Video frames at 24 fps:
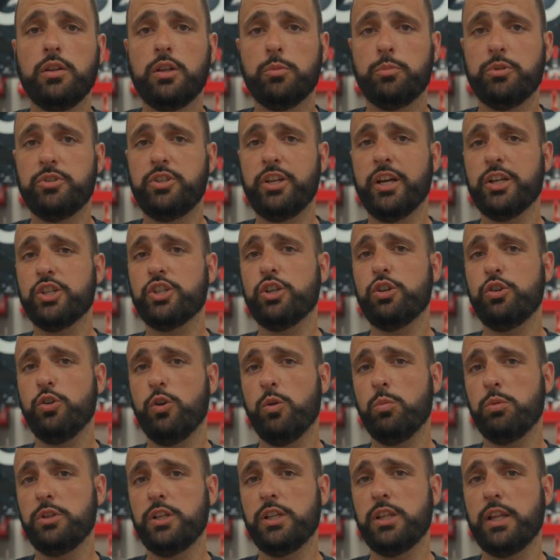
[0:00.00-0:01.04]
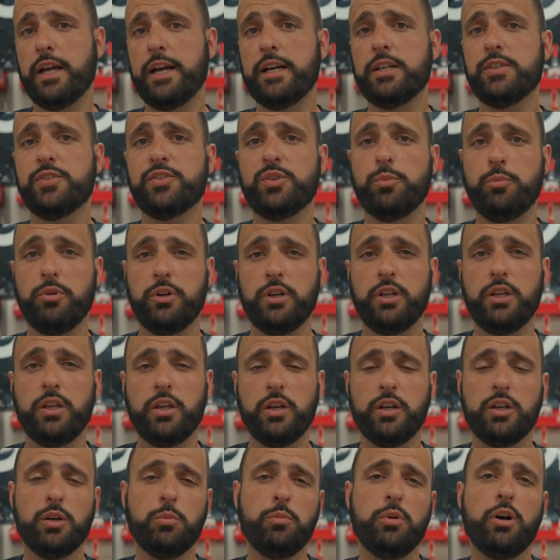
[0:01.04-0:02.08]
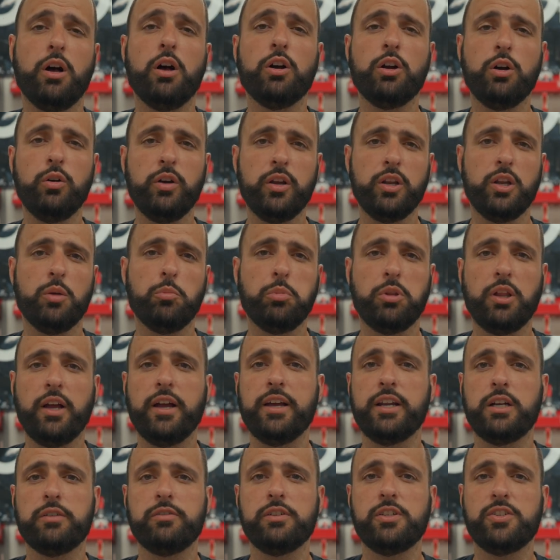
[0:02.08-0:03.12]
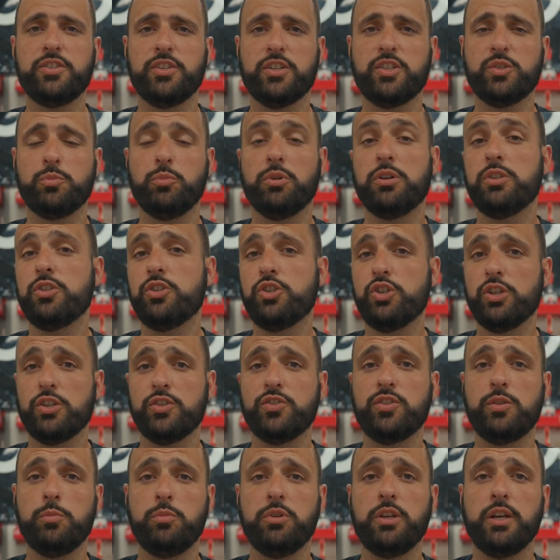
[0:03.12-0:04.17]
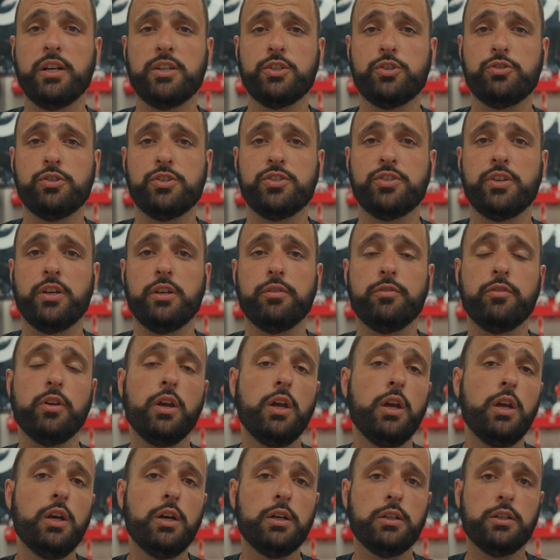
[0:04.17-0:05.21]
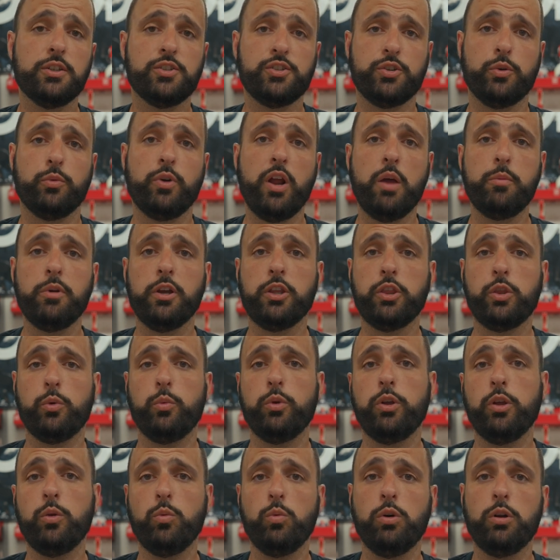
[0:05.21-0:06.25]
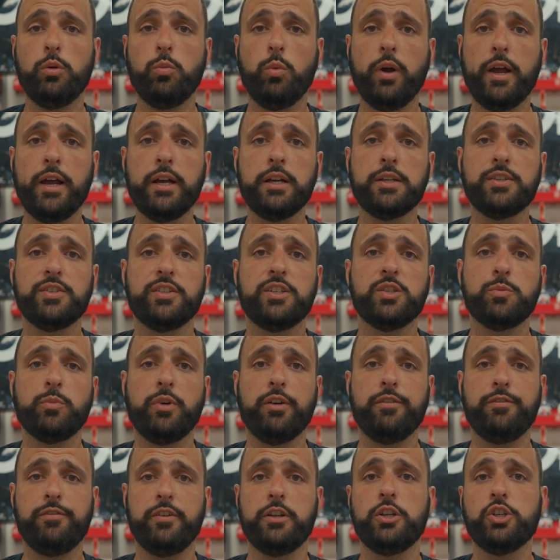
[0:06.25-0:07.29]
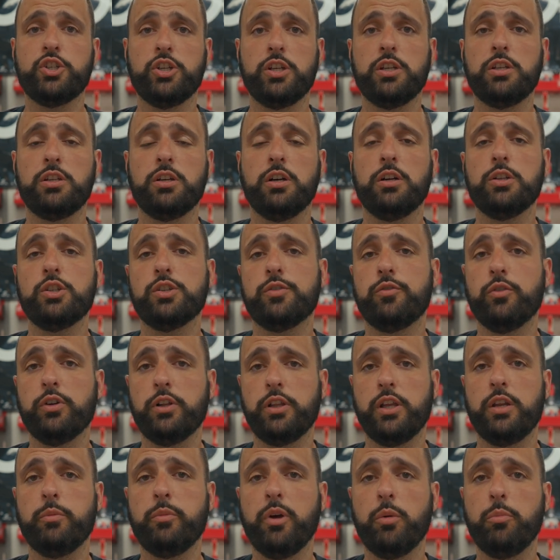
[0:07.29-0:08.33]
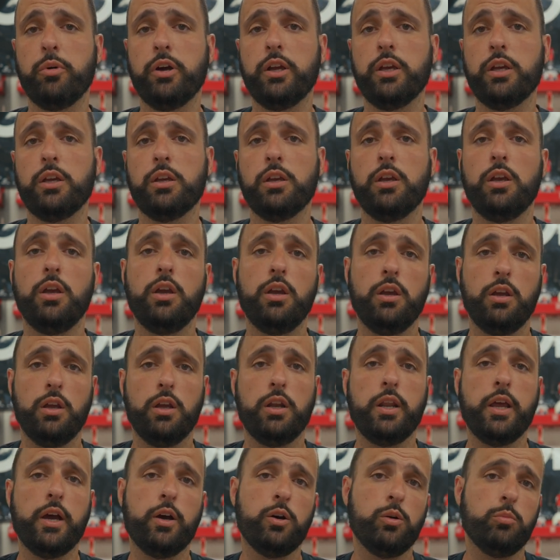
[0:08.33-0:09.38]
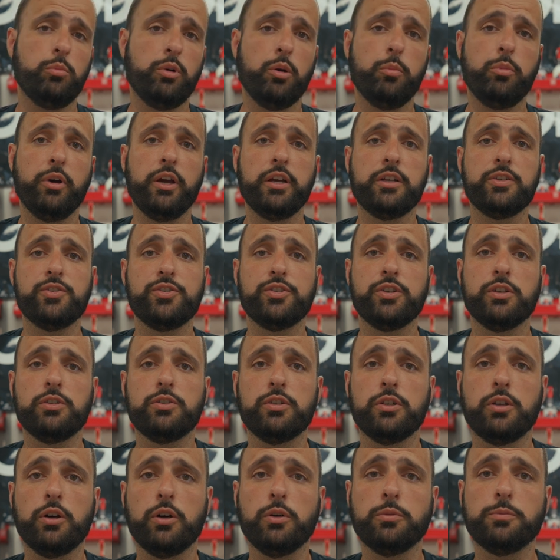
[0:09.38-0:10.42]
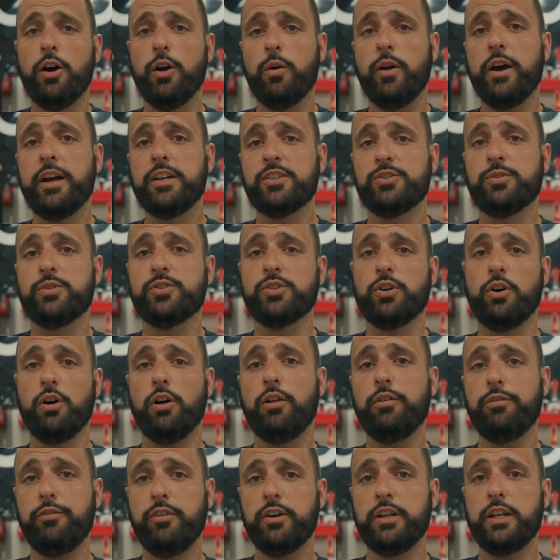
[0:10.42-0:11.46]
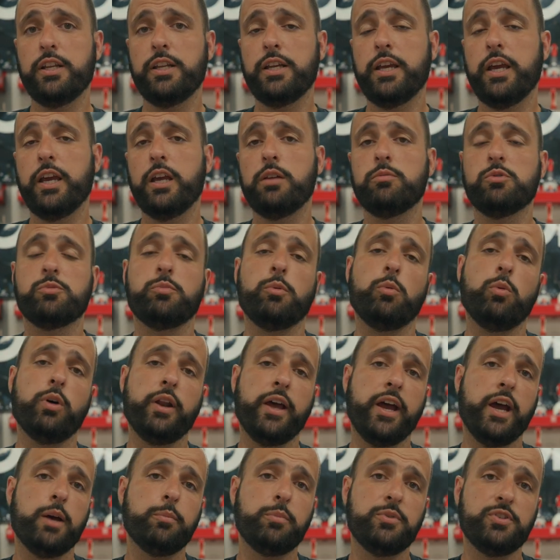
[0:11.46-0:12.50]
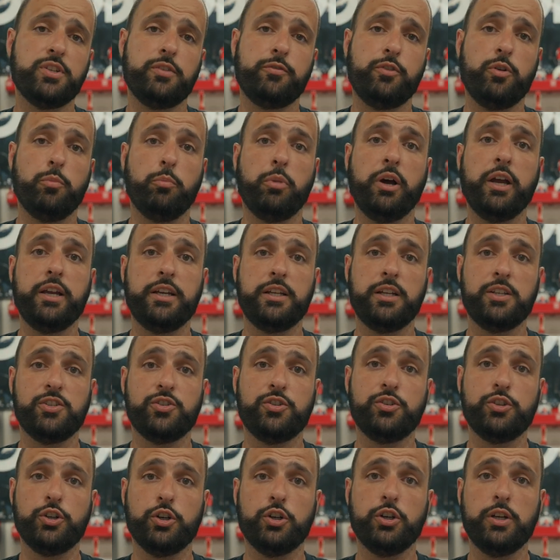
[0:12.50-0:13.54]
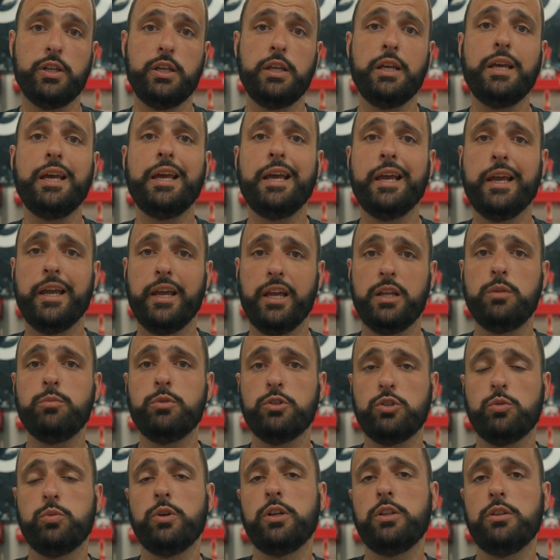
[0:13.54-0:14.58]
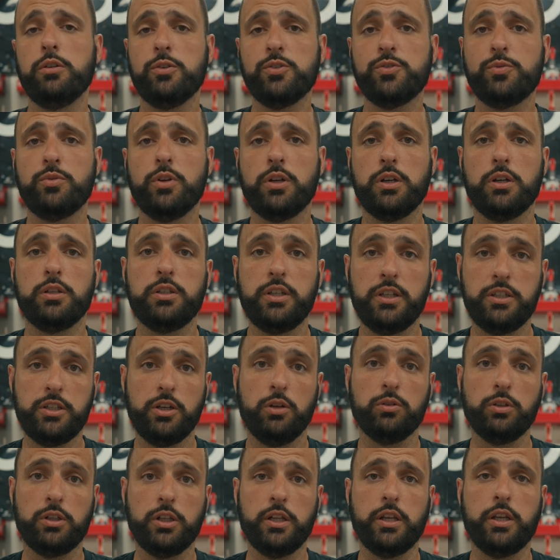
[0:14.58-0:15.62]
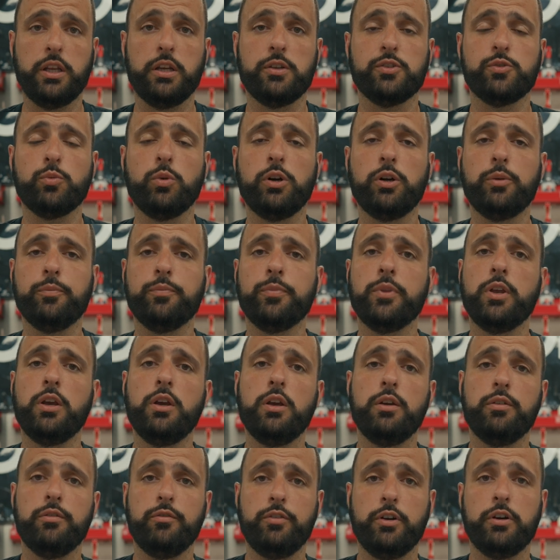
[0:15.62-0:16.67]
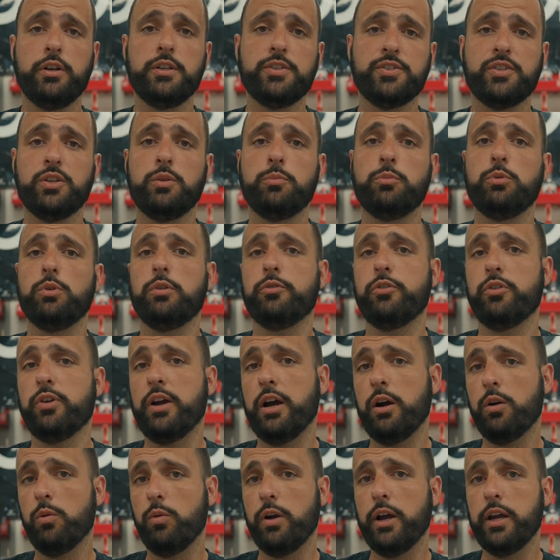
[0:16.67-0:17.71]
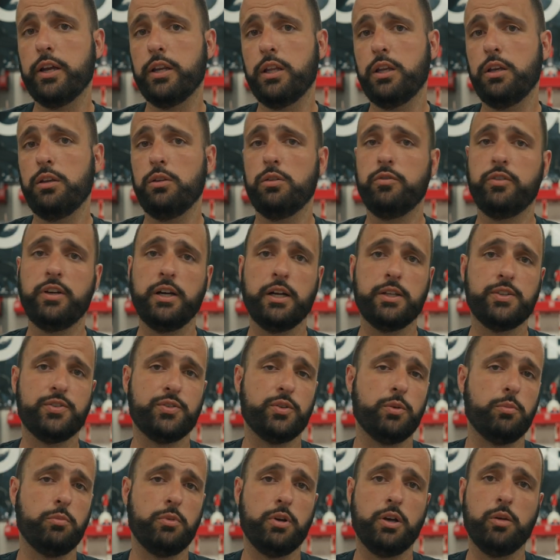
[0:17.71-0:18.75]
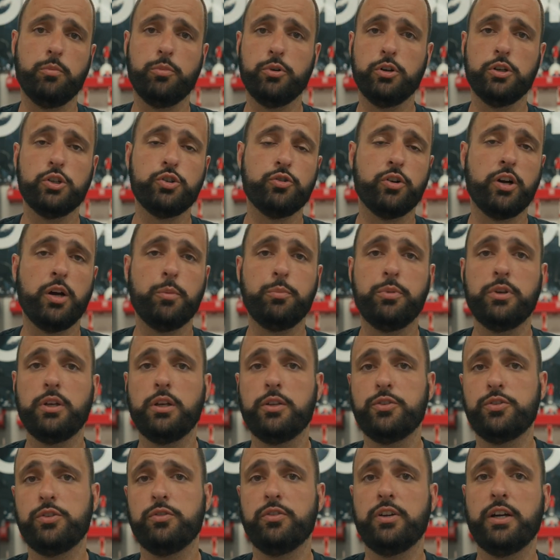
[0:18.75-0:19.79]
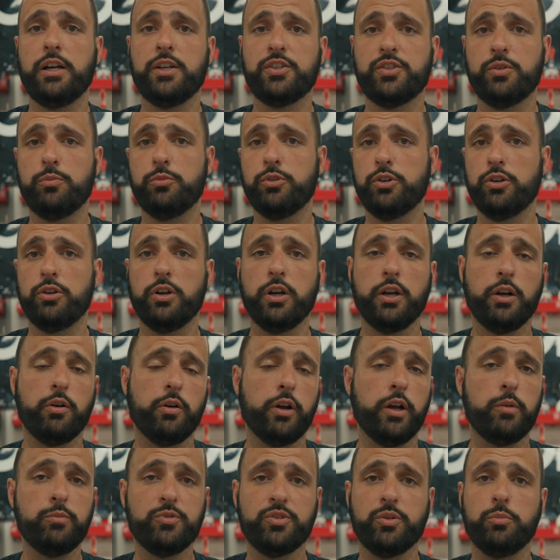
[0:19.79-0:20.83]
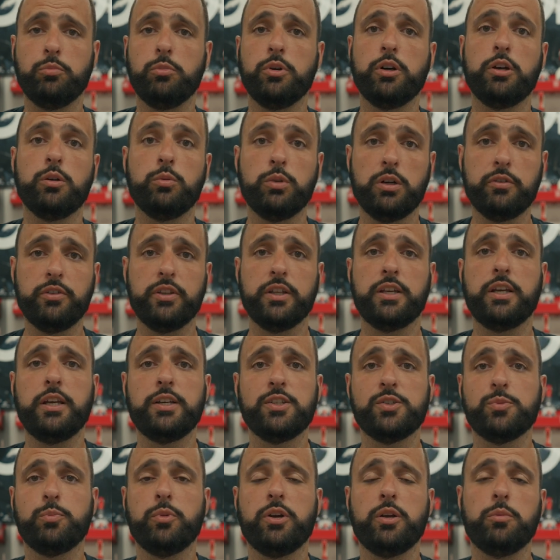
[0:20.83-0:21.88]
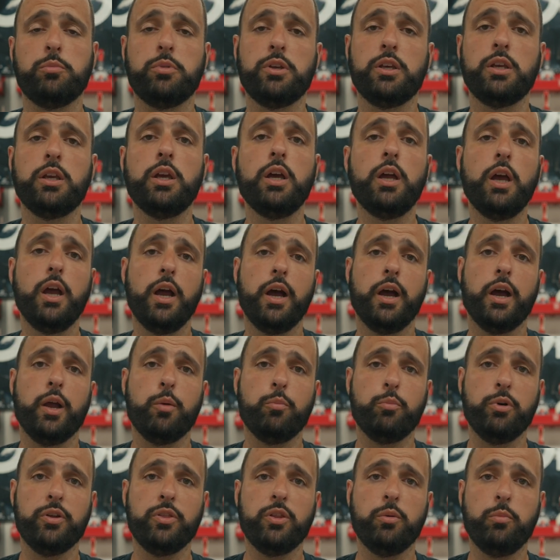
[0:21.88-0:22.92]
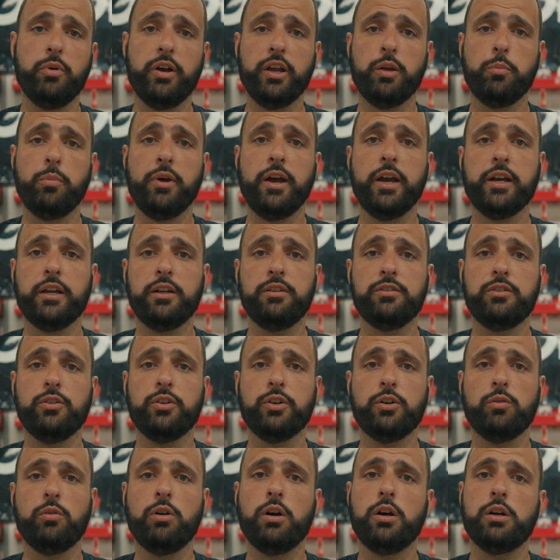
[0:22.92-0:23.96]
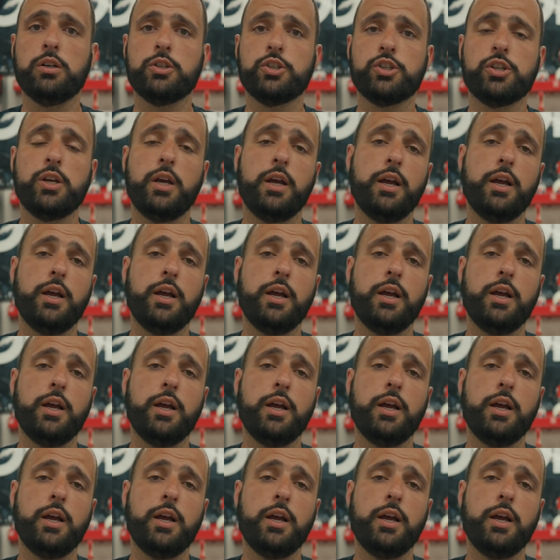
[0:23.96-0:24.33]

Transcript: The protection normally lasts about a year, but I'll go ahead and apply it every 6 months just to be extra safe. The ceramic 3-in-1 wax is my finishing touch for cleaning my bike, and now my bike is good to go. All right, so it's all fun and games, but what happens if your bike gets dirty in between those detailed cleanings? Well, very simple. If you're out riding, you've got some bird droppings, you've got some dirt and grime, some mud, whatever the case might be, I bring the bike back into the garage,